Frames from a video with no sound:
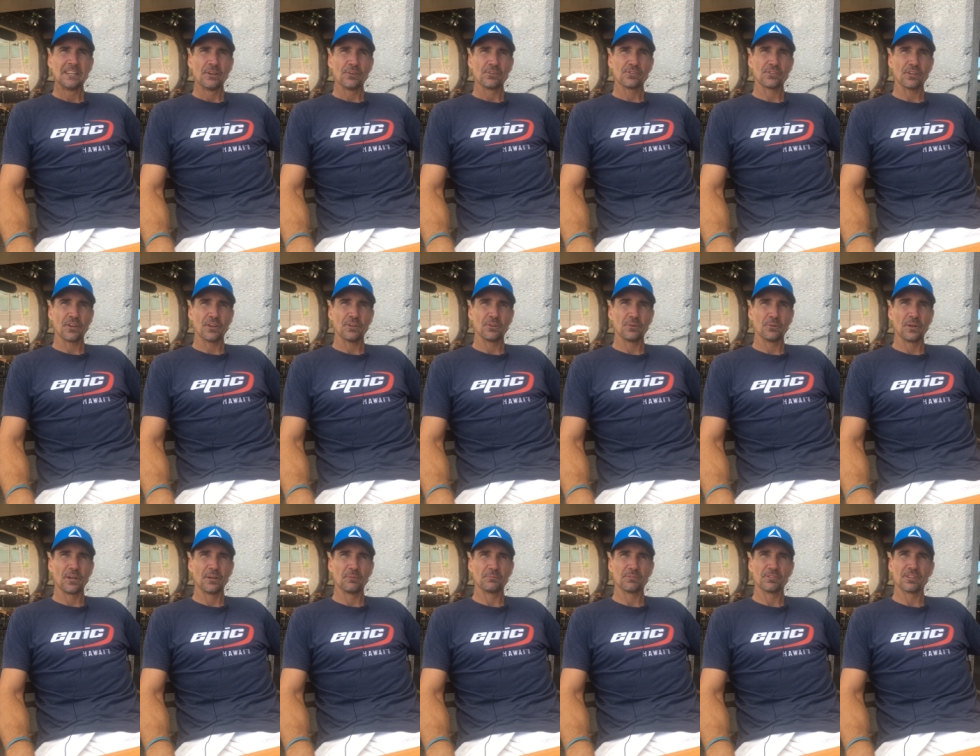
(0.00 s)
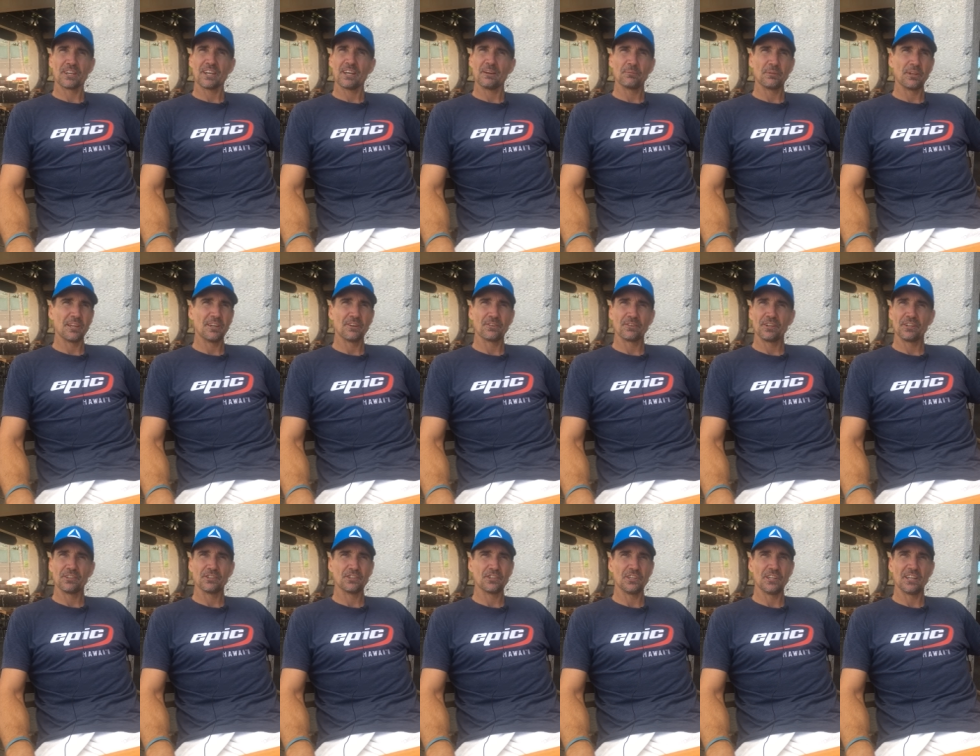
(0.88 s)
So to come here
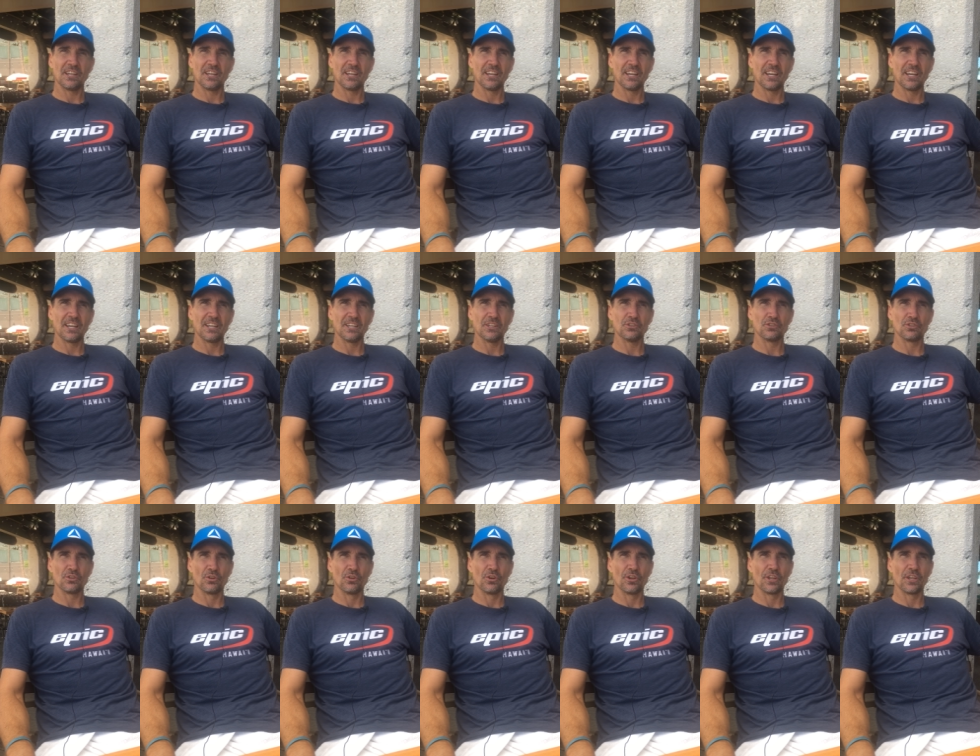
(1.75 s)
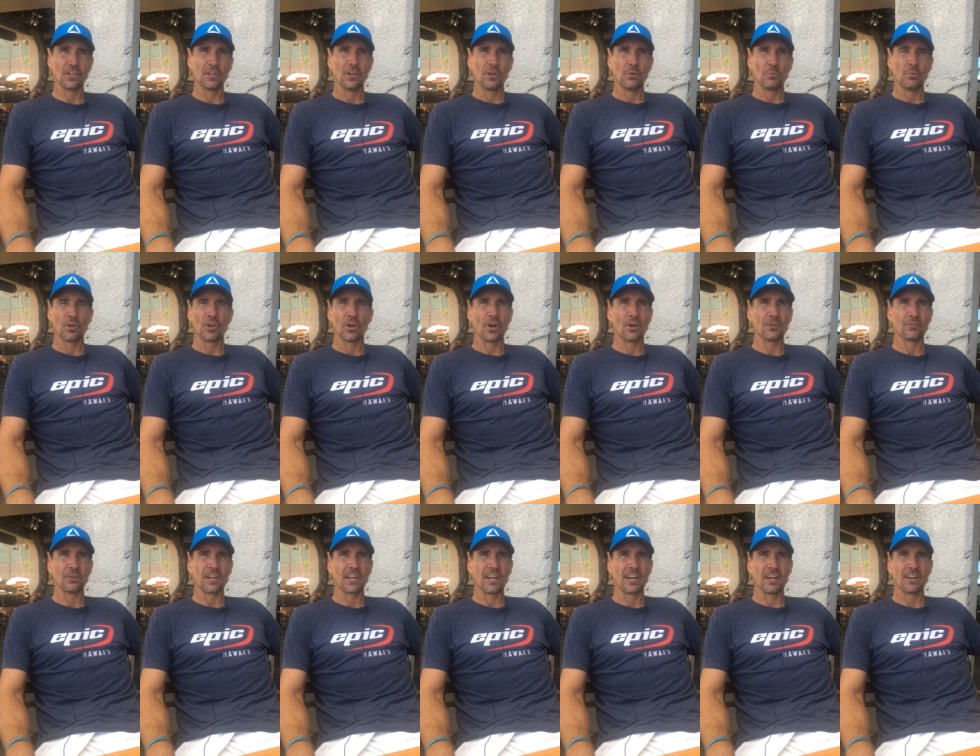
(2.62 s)
each year and enjoy what I
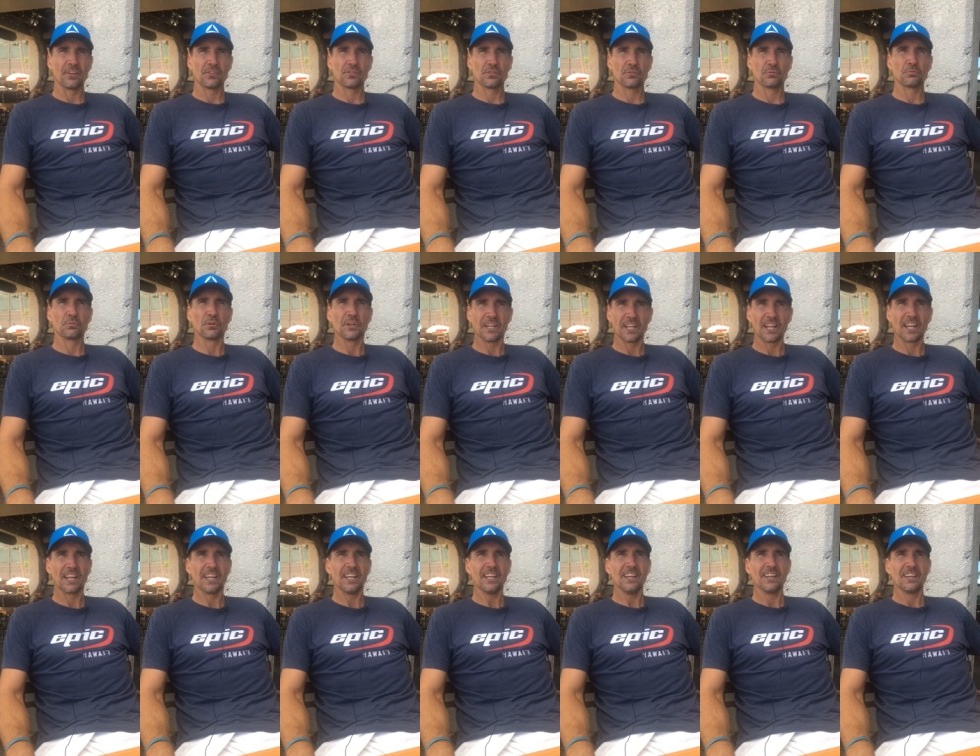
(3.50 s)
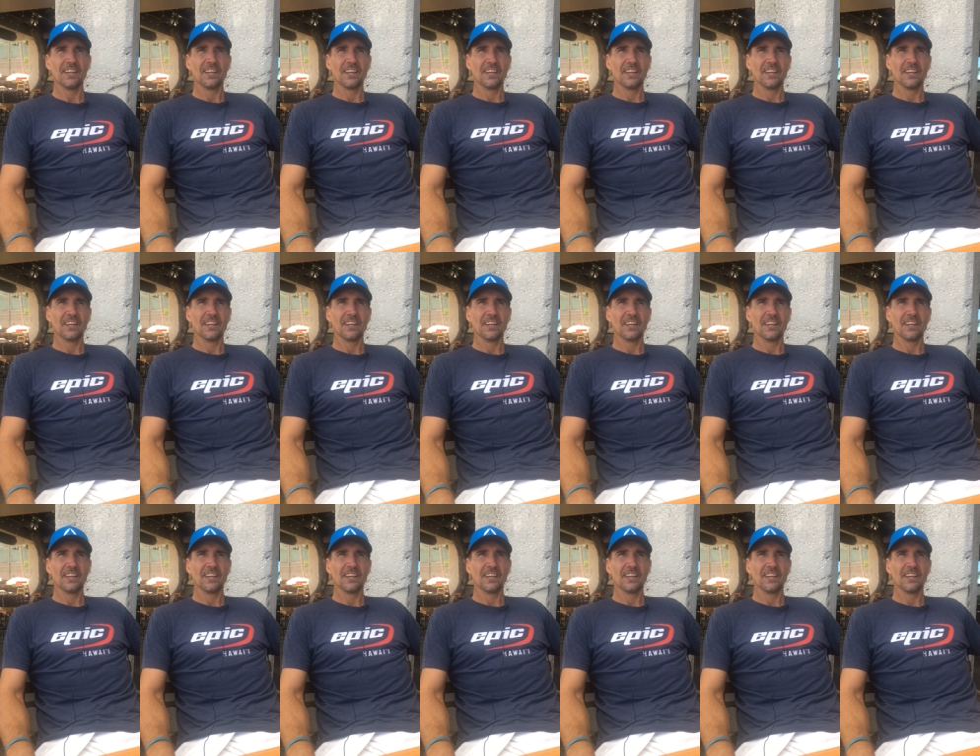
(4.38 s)
regard to really,